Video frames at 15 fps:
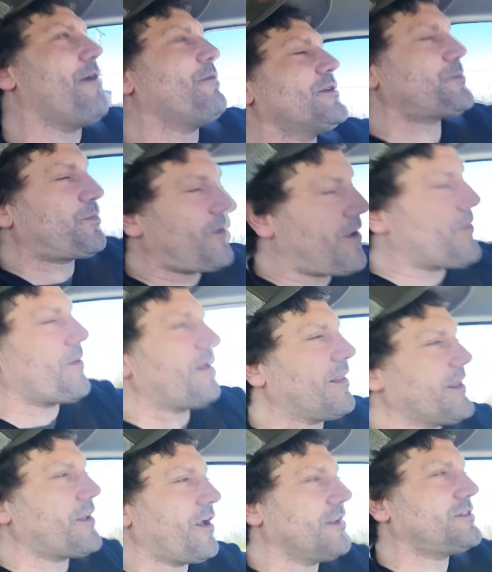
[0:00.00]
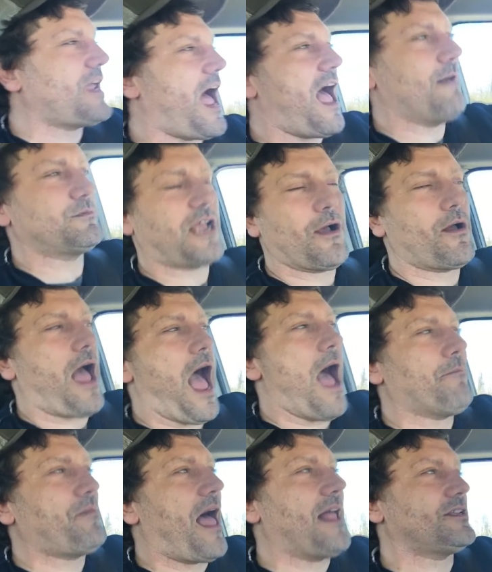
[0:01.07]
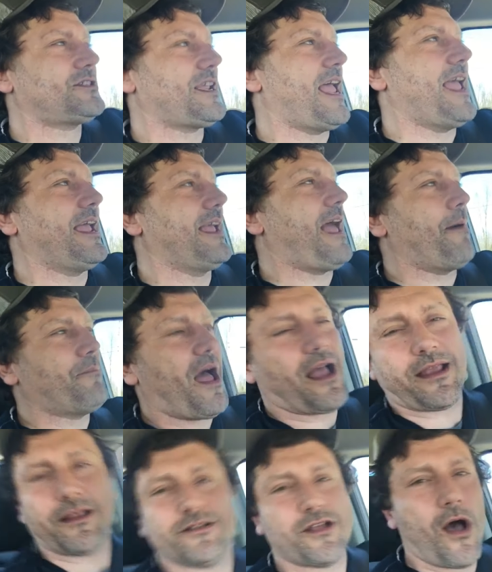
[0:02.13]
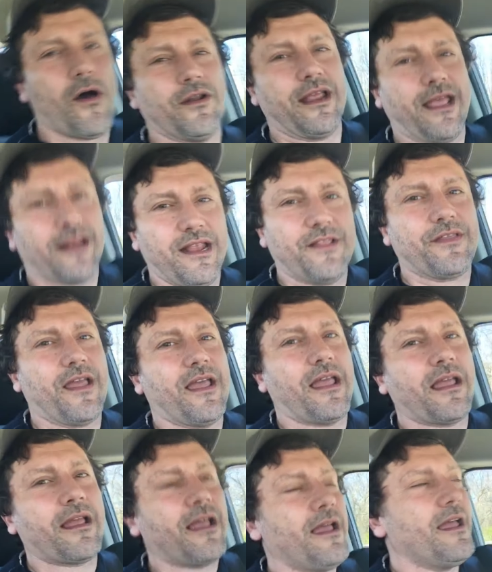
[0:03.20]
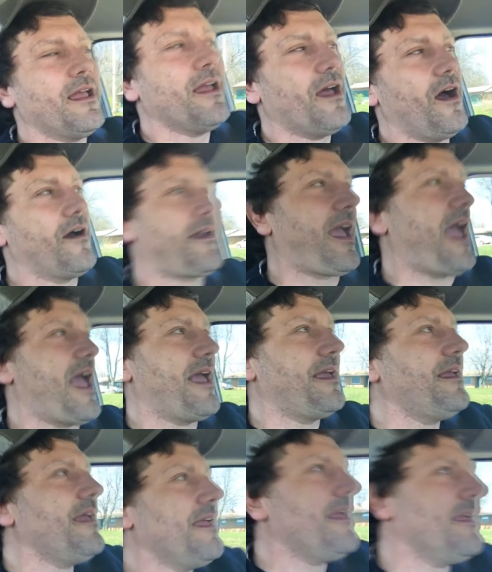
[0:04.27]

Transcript: was really good times. I'm not condoning anything, okay?